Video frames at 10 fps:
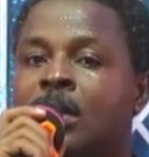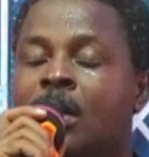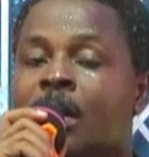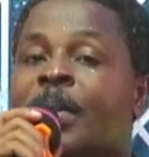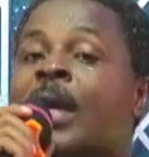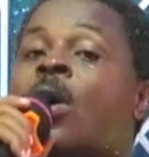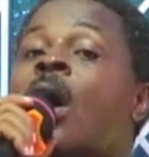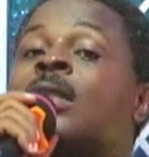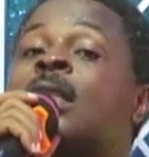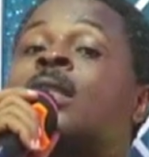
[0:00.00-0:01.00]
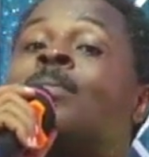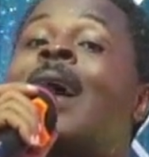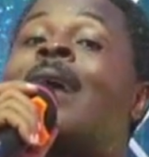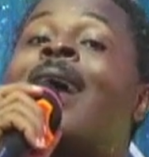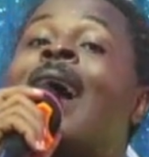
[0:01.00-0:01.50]
because it's
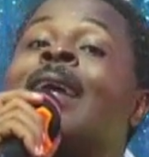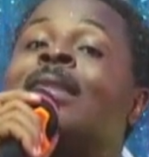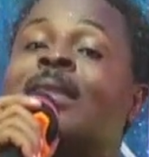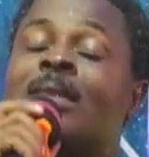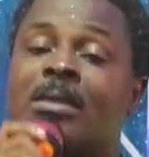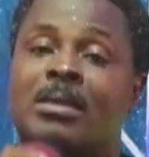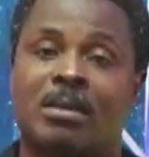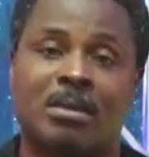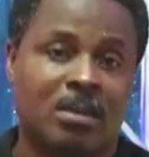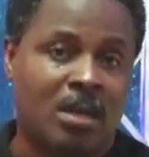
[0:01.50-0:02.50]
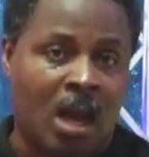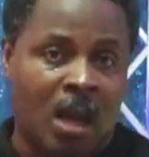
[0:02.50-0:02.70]
my right. Eh.